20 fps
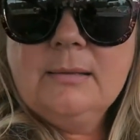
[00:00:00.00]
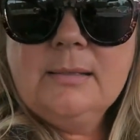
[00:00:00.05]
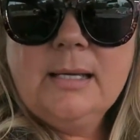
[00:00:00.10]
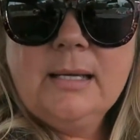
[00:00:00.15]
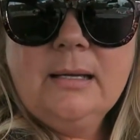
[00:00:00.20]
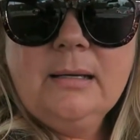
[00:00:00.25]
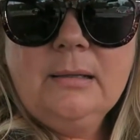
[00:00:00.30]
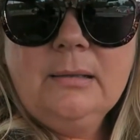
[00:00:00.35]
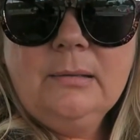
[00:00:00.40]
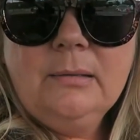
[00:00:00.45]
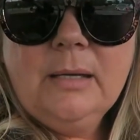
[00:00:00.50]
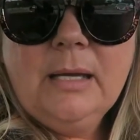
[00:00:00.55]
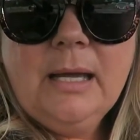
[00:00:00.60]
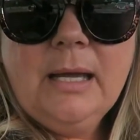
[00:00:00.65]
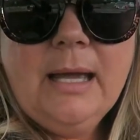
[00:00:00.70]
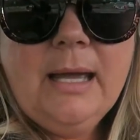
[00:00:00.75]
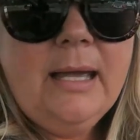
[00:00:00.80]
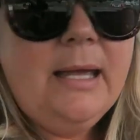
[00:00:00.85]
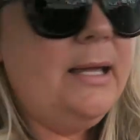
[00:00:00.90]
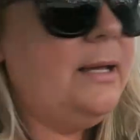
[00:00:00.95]
was like,
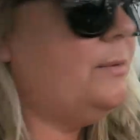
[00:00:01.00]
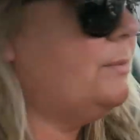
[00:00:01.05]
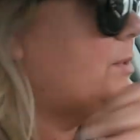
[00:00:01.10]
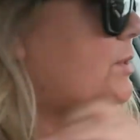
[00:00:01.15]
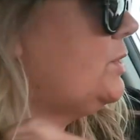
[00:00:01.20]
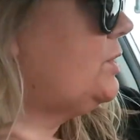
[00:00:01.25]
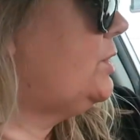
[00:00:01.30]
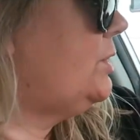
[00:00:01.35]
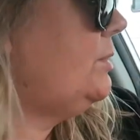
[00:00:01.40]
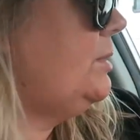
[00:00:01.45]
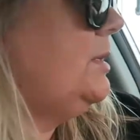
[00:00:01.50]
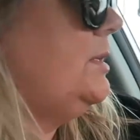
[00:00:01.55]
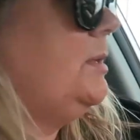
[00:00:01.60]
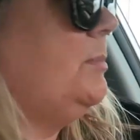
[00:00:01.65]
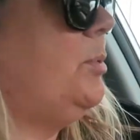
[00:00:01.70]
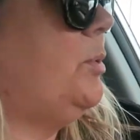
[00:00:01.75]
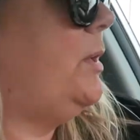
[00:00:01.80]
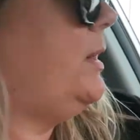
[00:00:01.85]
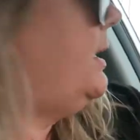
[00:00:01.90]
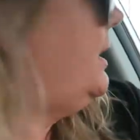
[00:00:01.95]
okay, it was so
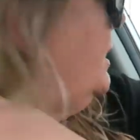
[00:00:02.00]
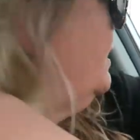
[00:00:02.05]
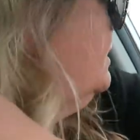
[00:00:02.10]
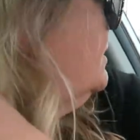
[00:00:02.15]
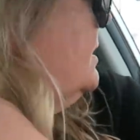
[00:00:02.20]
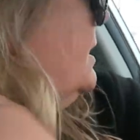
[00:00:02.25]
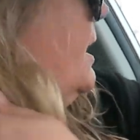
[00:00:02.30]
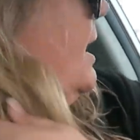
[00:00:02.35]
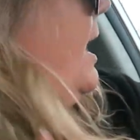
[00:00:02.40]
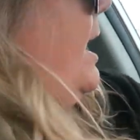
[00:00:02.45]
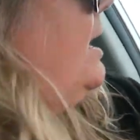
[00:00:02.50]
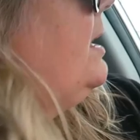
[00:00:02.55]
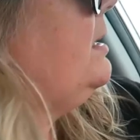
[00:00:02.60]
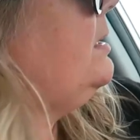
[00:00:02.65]
disappointing. It's like, I,